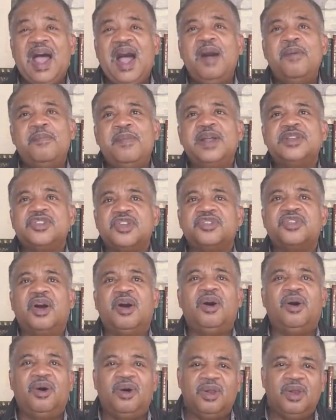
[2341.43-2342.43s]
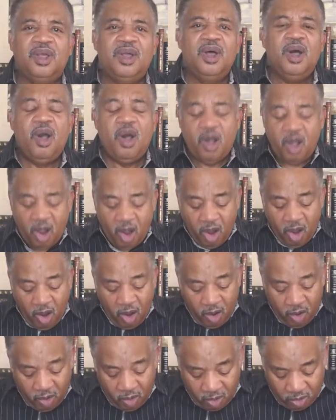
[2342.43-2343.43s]
say, how much is all?
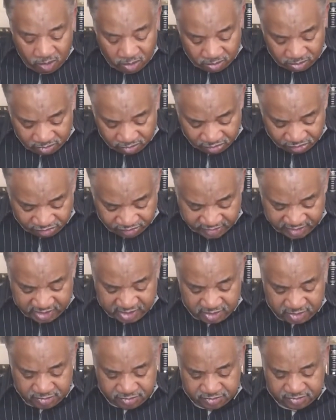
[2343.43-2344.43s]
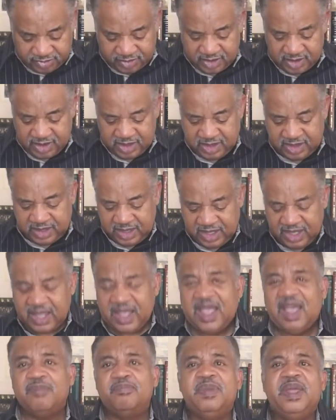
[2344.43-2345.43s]
All things
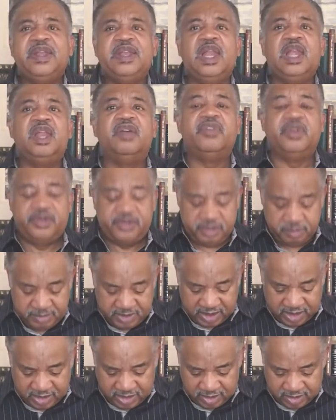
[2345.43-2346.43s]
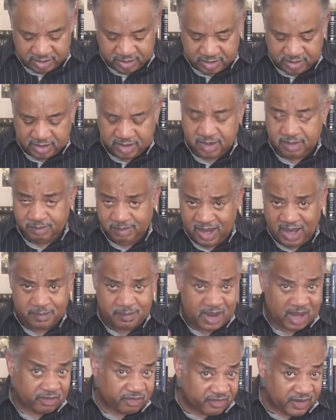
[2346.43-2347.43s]
have been delivered to me
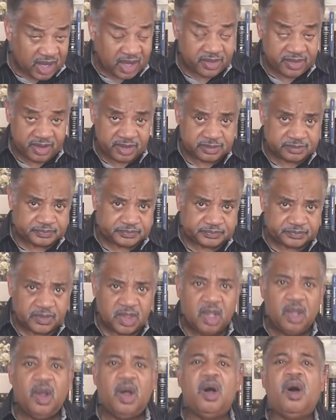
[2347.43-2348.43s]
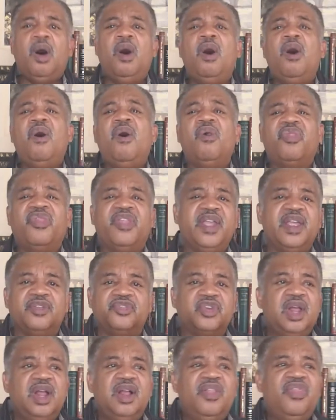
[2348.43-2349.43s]
by my Father. All
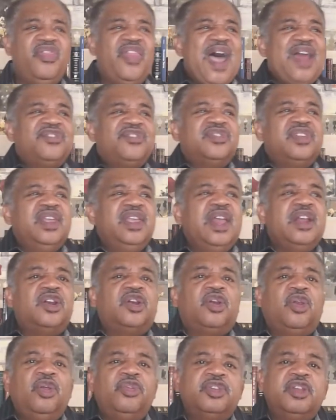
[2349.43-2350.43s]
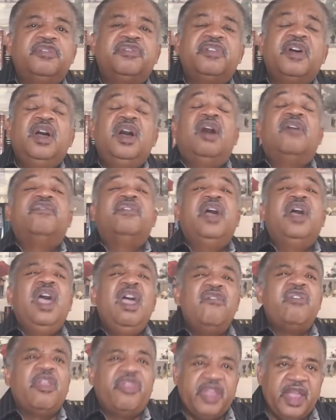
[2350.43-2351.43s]
things. That's inclusive of
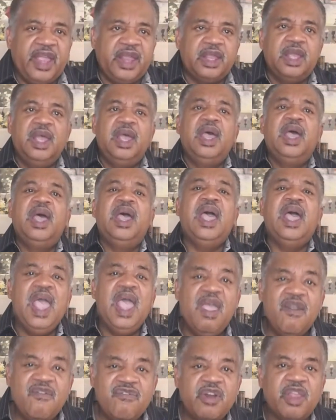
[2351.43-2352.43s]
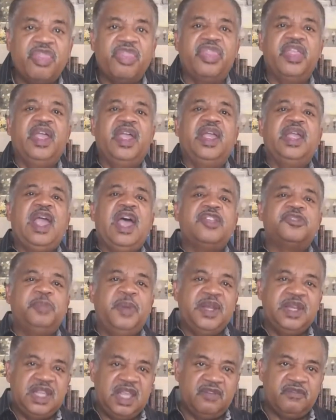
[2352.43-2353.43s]
everything. Everything
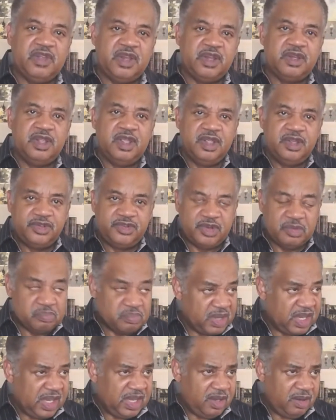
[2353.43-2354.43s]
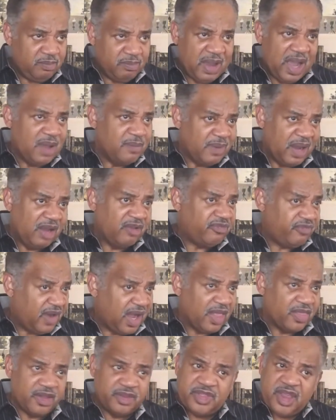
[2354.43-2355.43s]
has been given to me by my
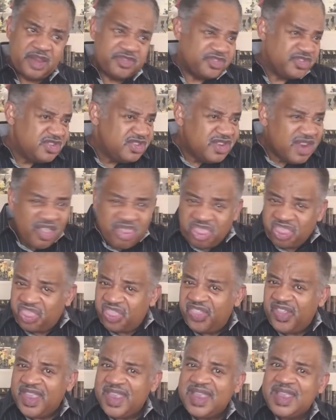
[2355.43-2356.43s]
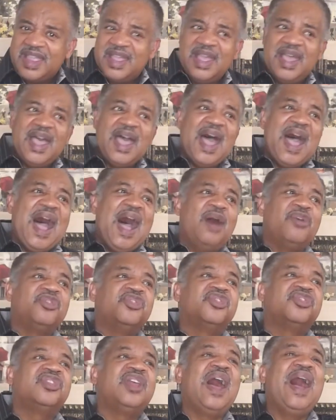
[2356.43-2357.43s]
Father. There's nothing
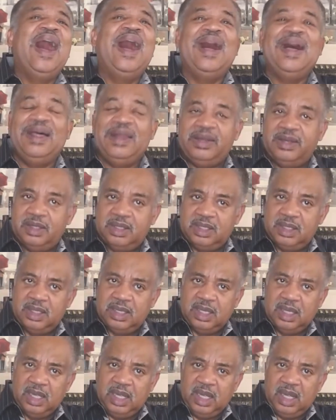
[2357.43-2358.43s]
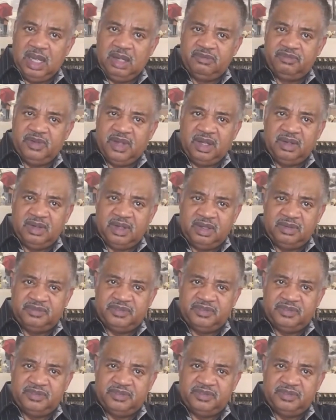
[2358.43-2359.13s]
outside of